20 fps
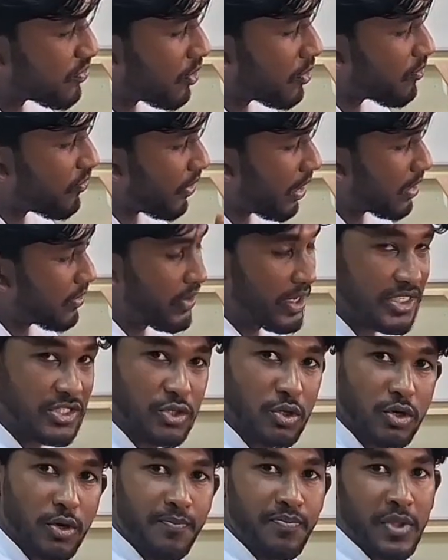from 5x
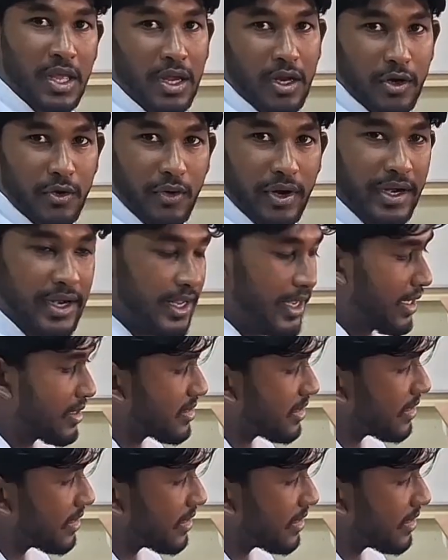to 20x.